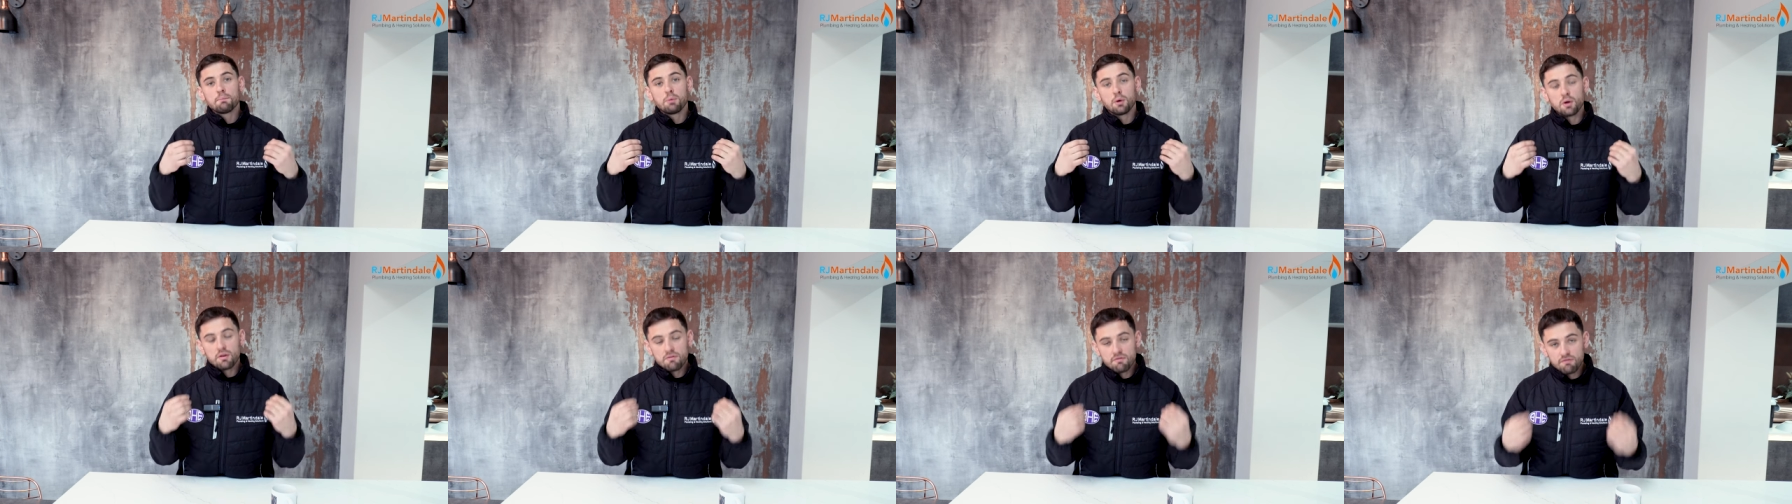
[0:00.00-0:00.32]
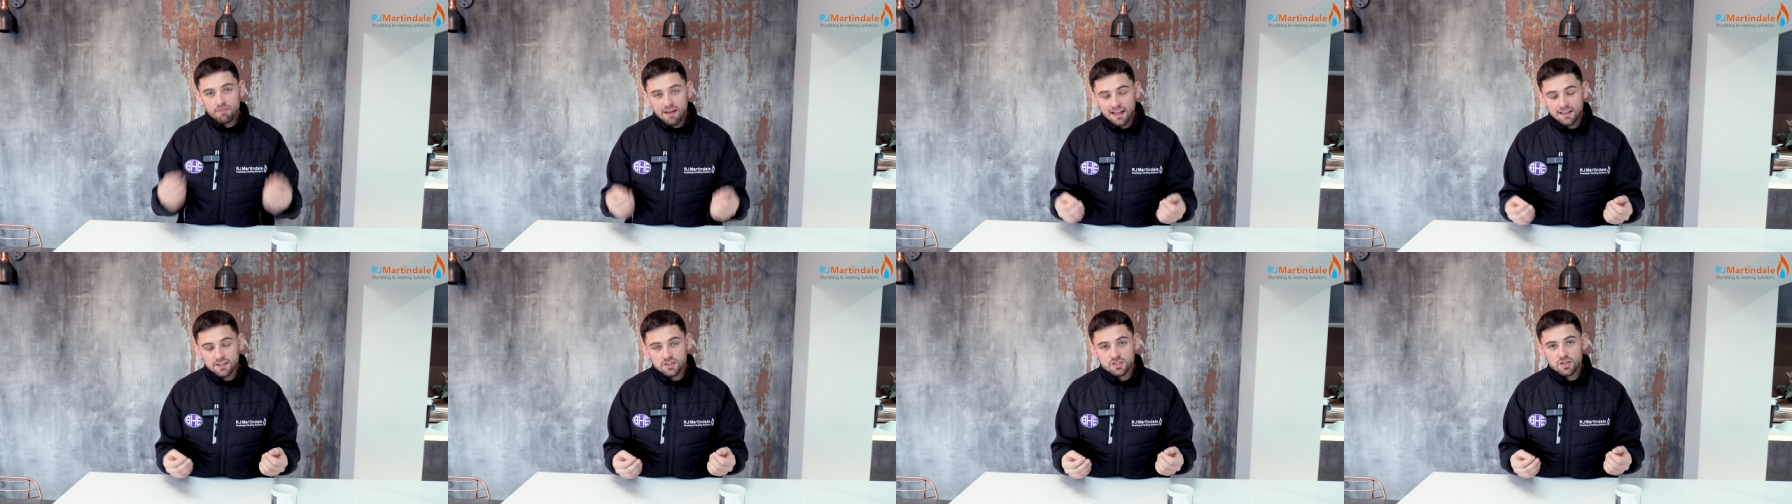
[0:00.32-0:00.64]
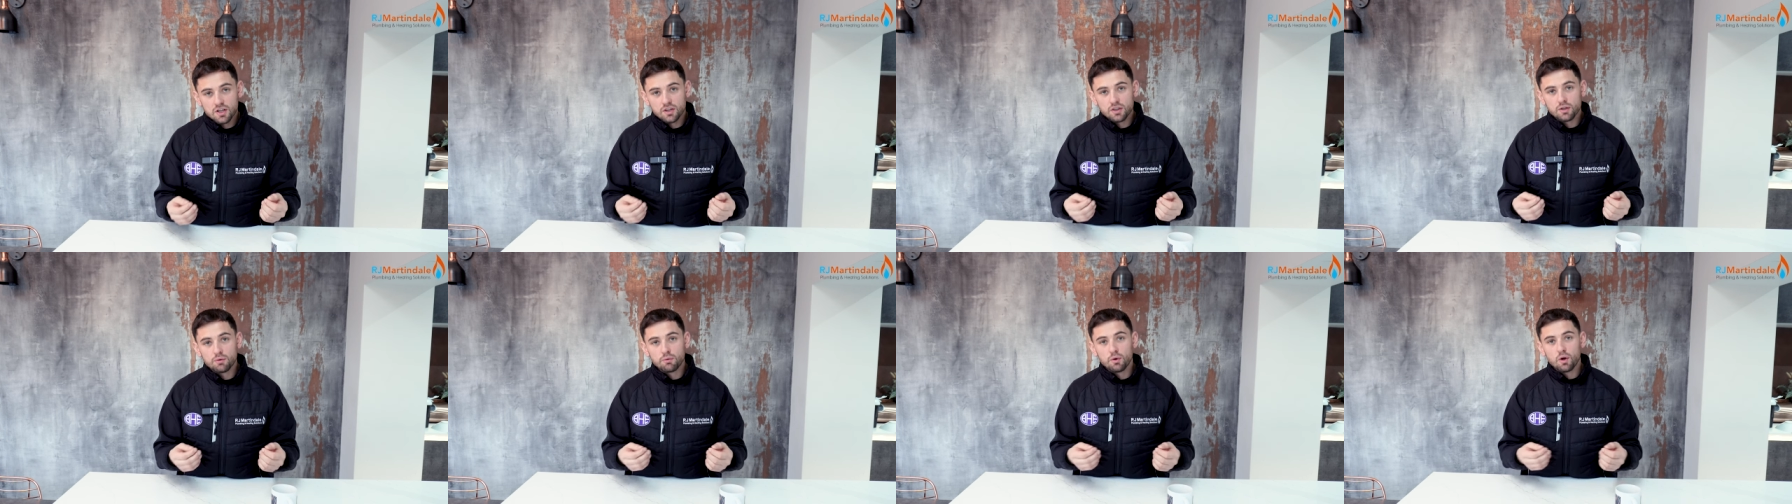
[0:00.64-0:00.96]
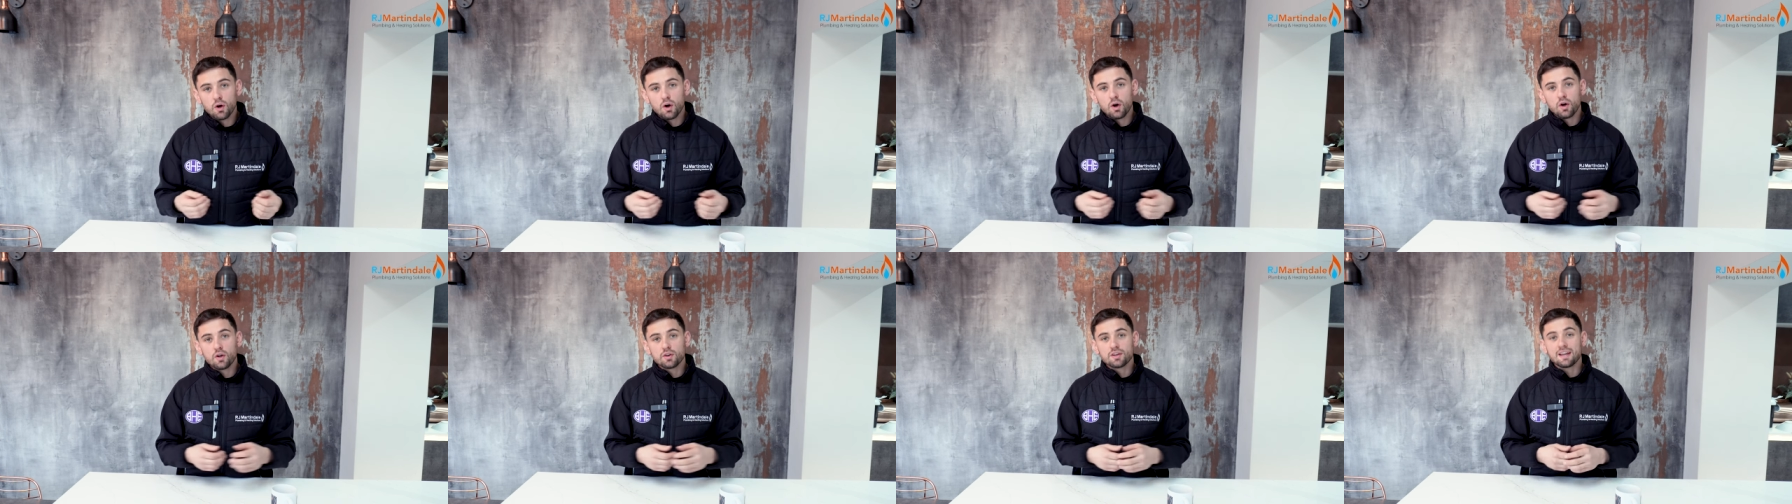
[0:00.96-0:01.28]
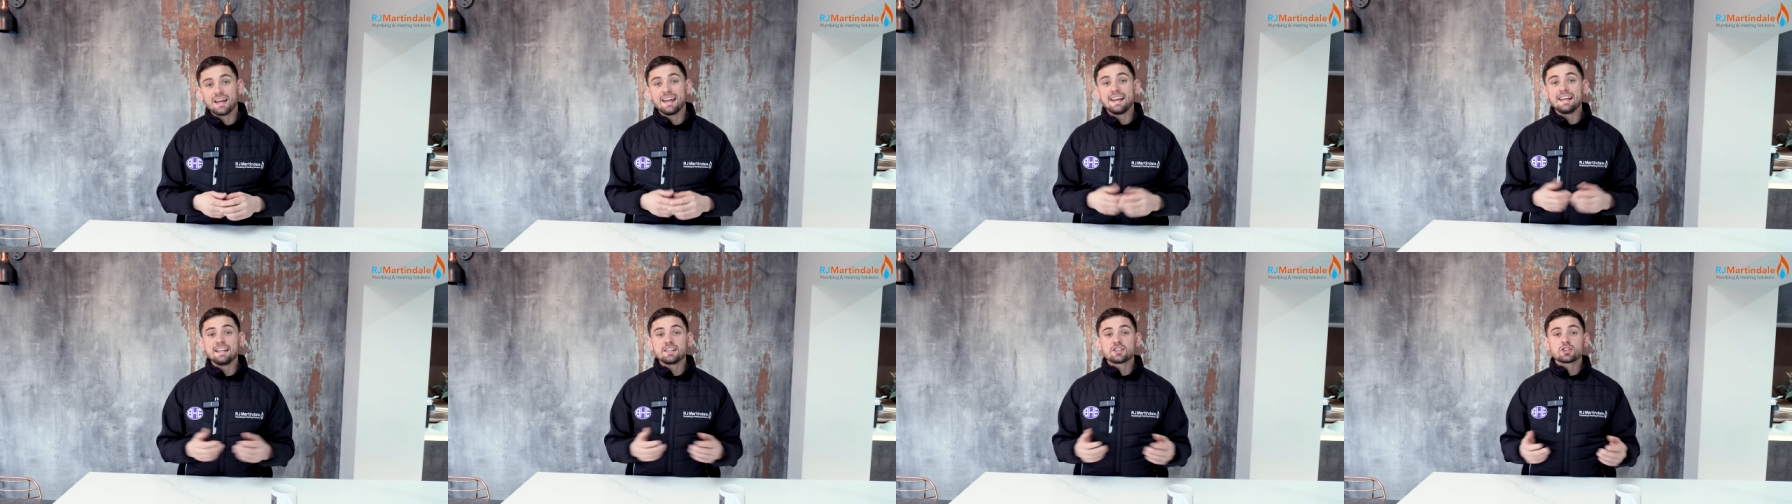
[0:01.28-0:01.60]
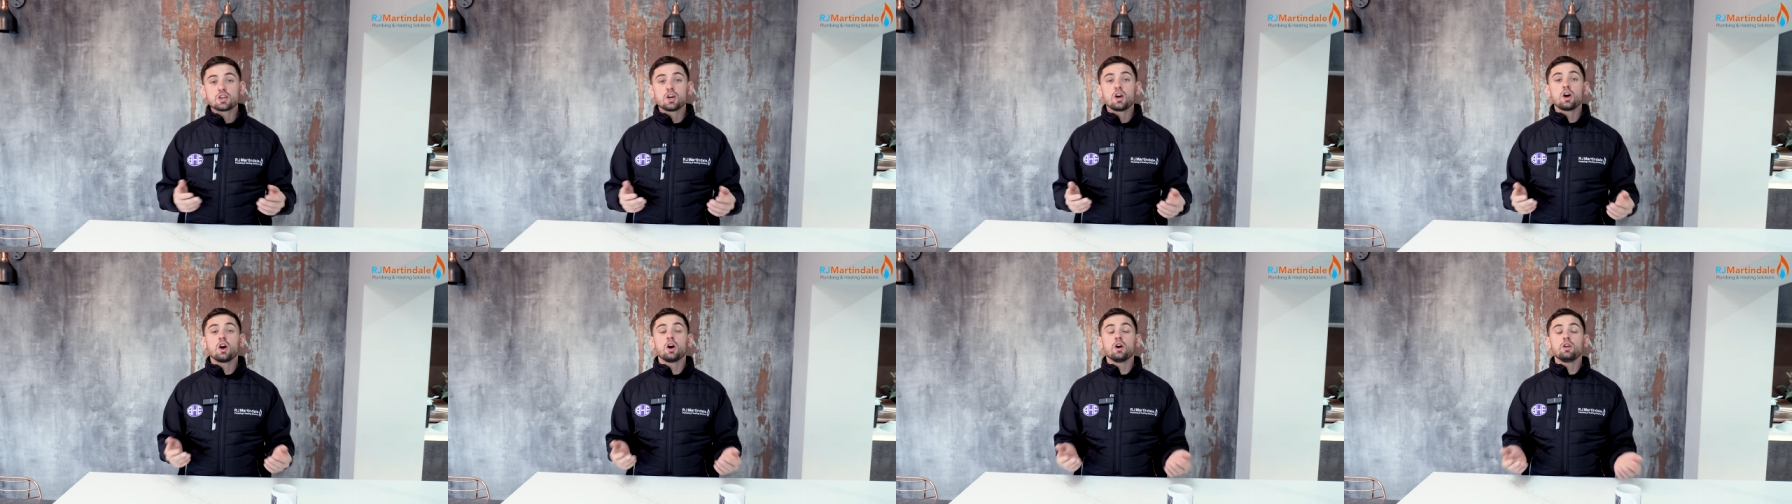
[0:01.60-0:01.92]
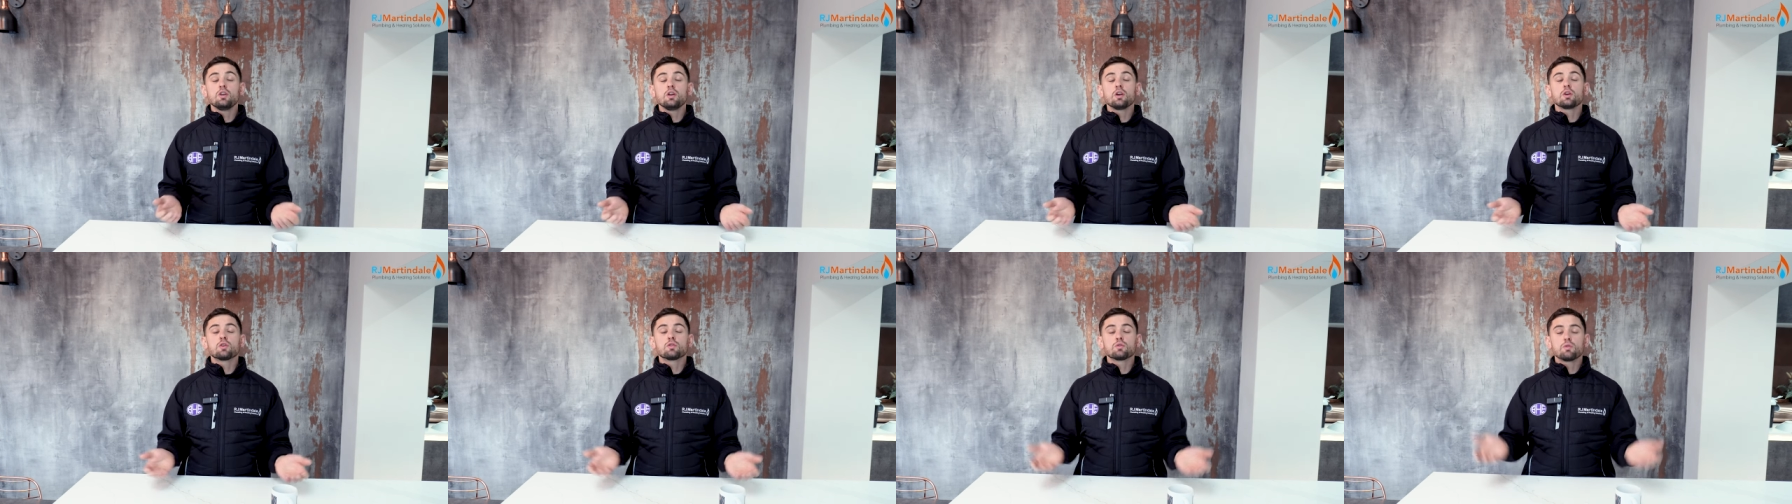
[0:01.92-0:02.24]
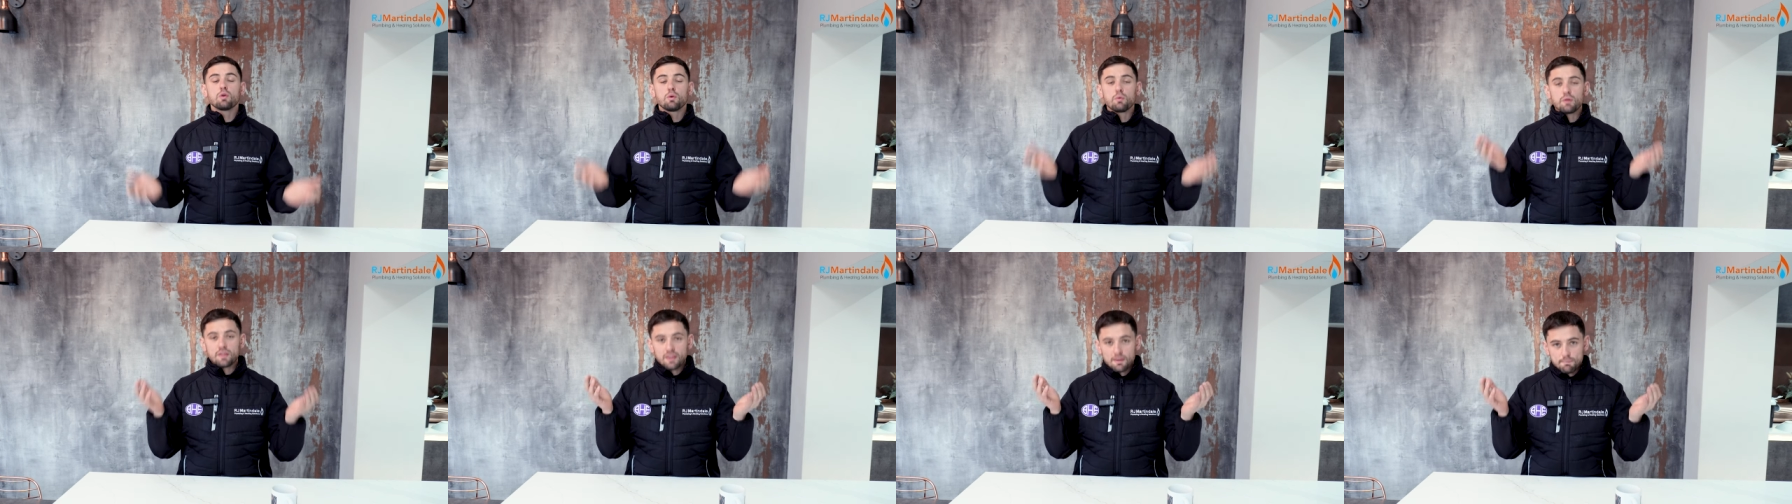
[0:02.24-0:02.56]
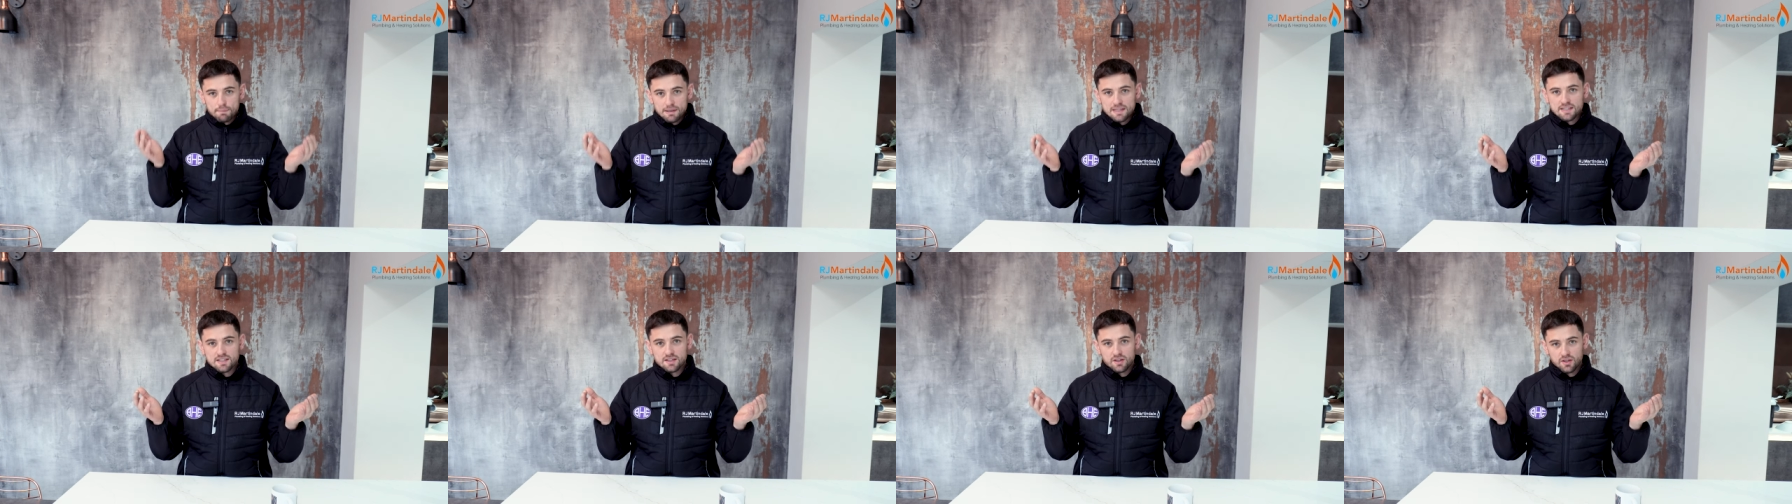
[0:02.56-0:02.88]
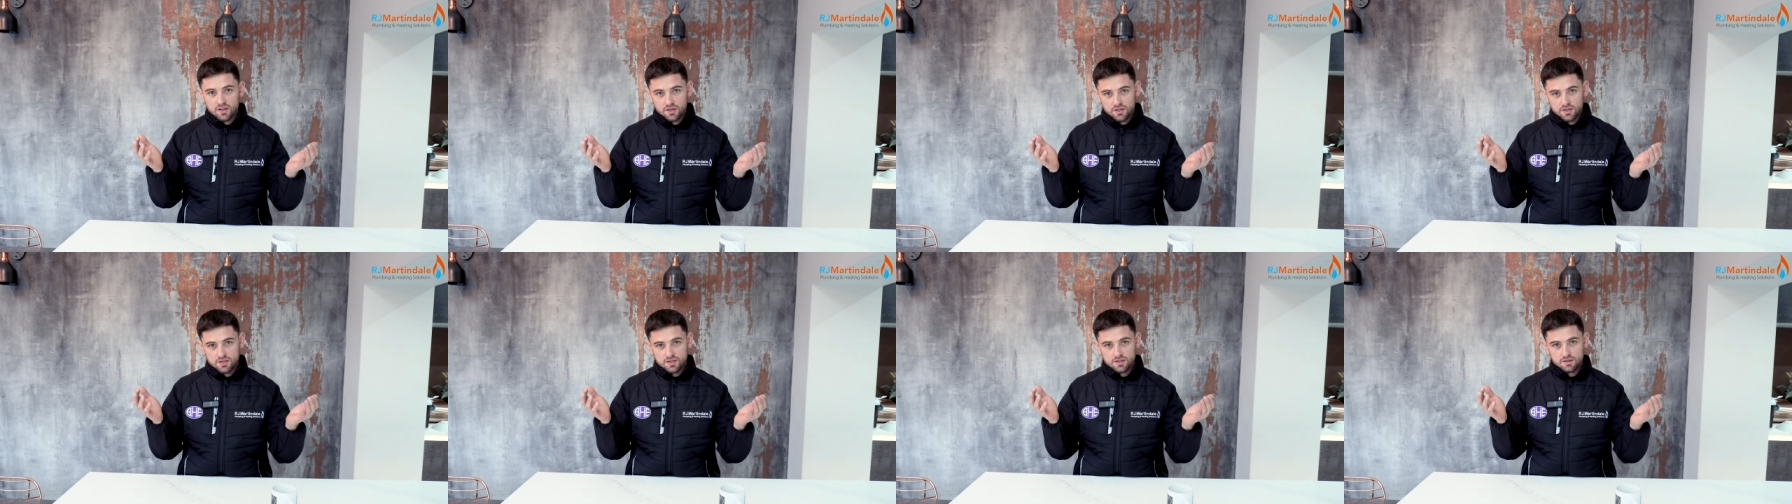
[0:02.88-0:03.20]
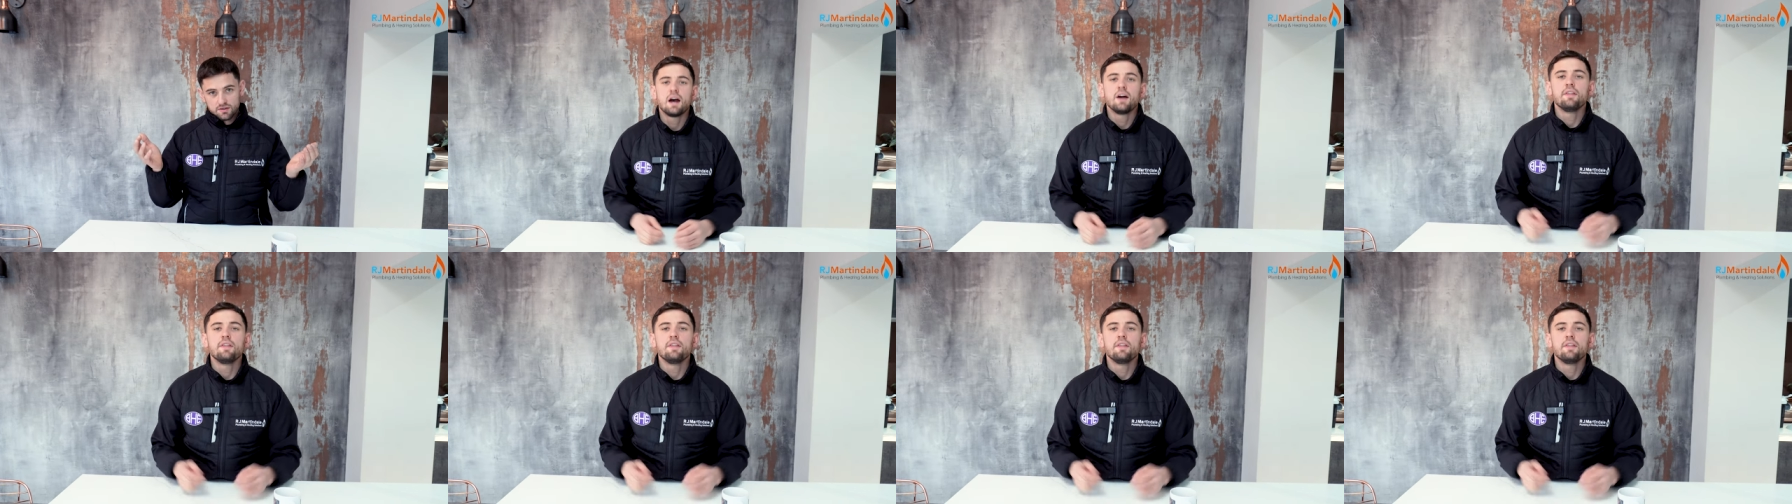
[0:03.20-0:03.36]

putting vans on the road, and in turn, growing the business.